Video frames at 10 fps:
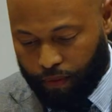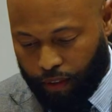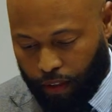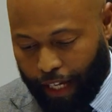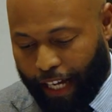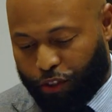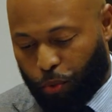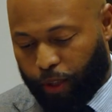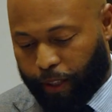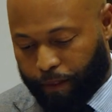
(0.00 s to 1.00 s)
Last
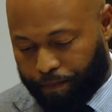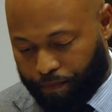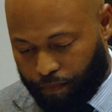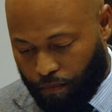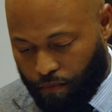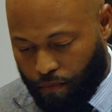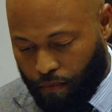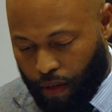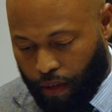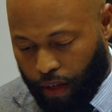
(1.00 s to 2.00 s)
week,
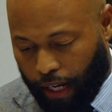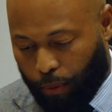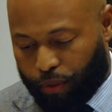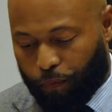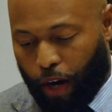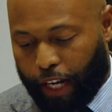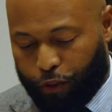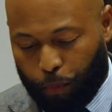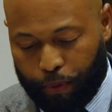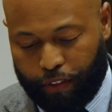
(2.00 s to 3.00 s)
I was invited
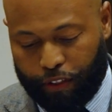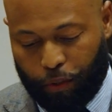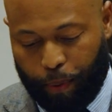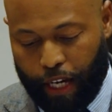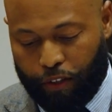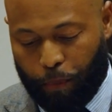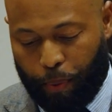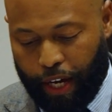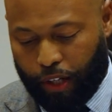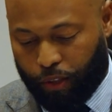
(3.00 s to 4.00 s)
to participate in the
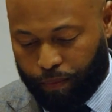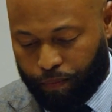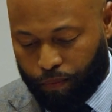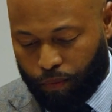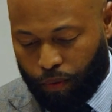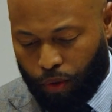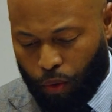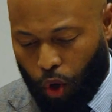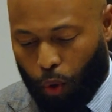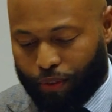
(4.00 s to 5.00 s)
panel
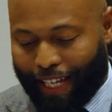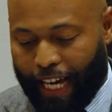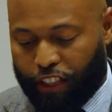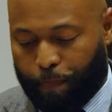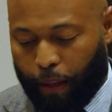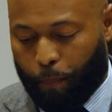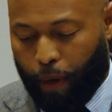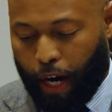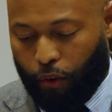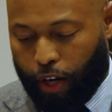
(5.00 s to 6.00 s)
where I was asked by the
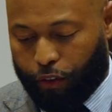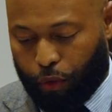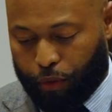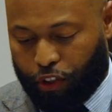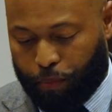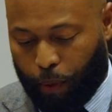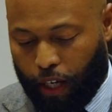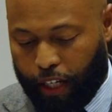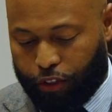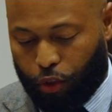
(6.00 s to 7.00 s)
moderator to
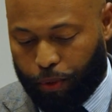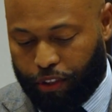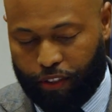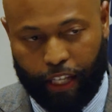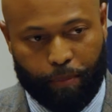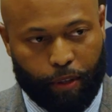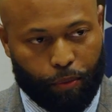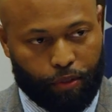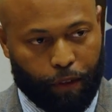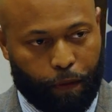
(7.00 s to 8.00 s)
respond to a statement. It
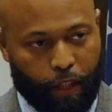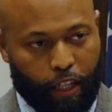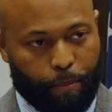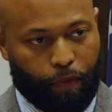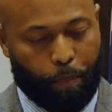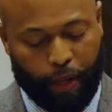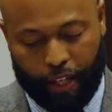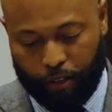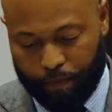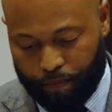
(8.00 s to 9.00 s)
was the theme of the panel.